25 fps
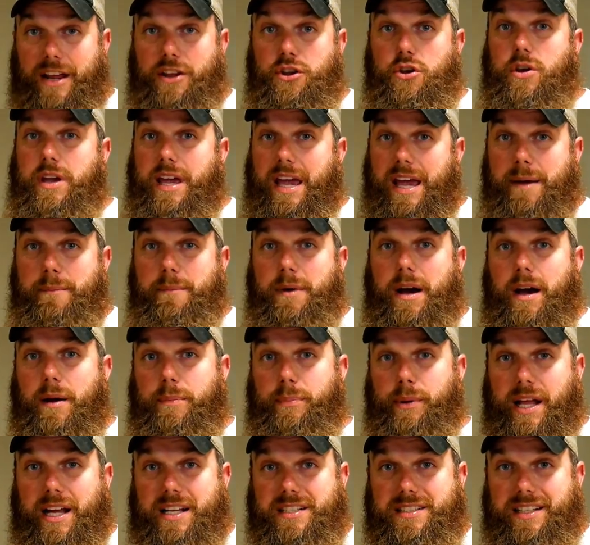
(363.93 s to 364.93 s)
you can buy a
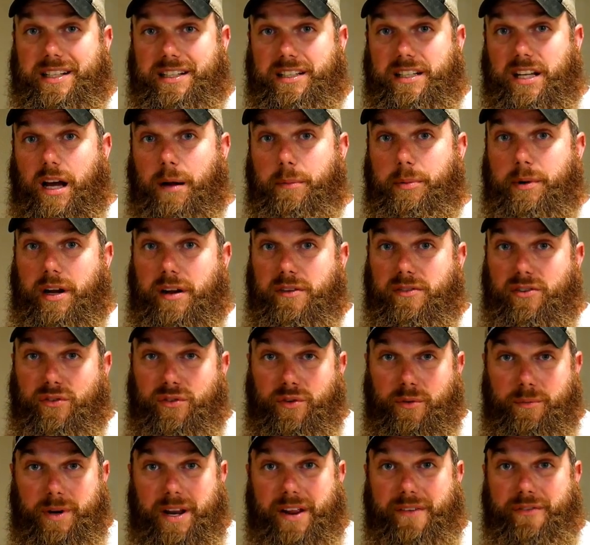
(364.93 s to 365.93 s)
plastic top cover
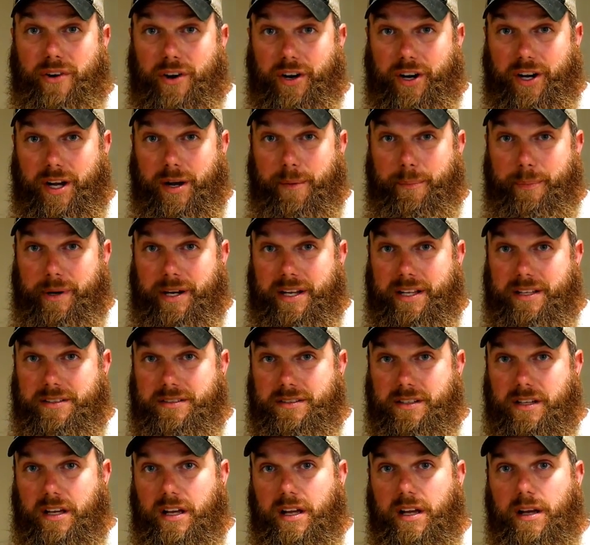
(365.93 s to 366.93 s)
from different
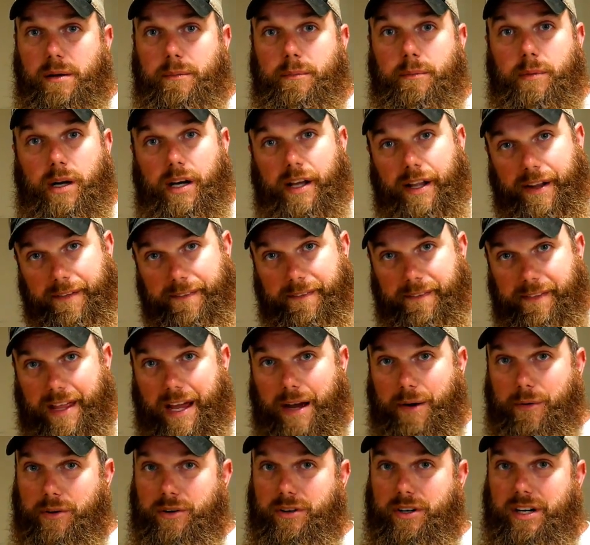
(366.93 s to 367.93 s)
companies, but
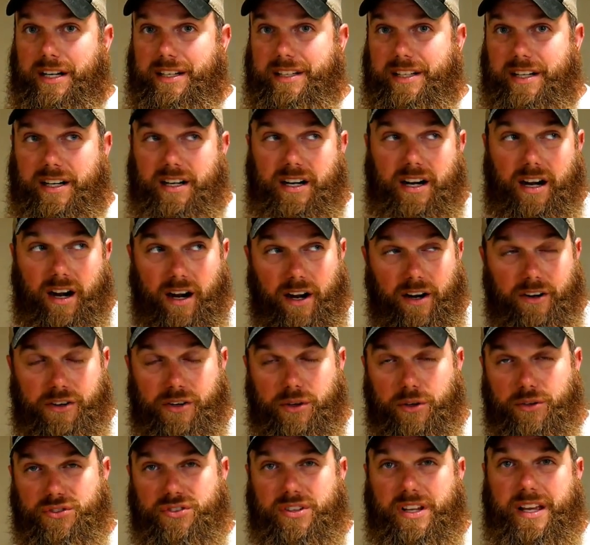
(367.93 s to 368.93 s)
that one right there,
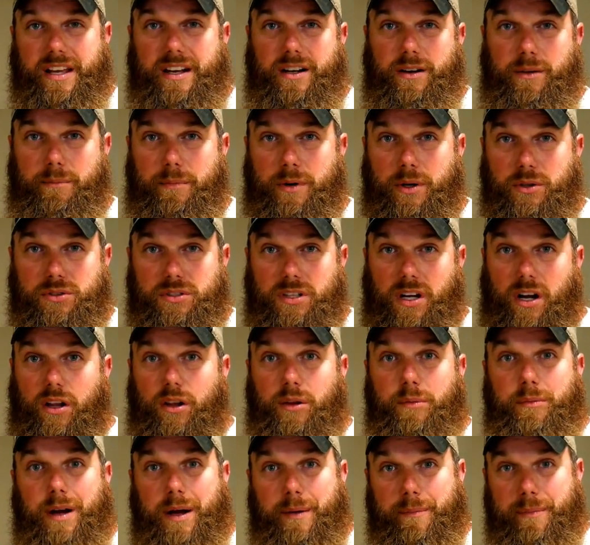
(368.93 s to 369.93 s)
you'll see it on most
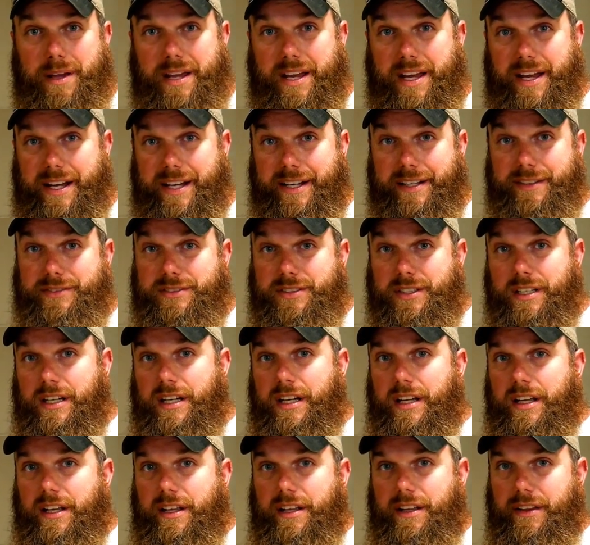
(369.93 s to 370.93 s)
all of my beehives.
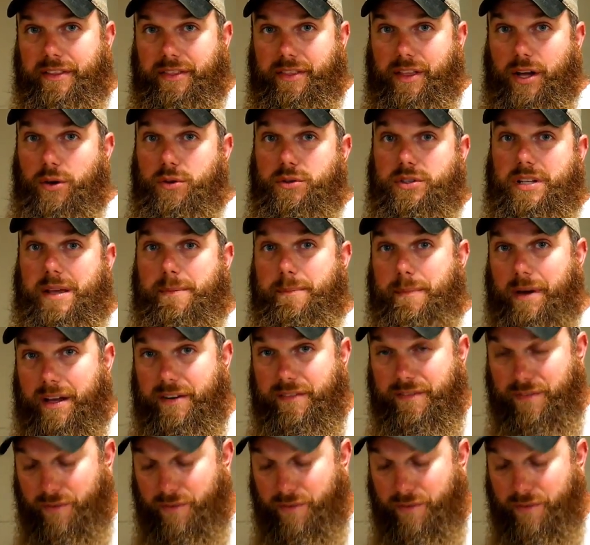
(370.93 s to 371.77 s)
Those he made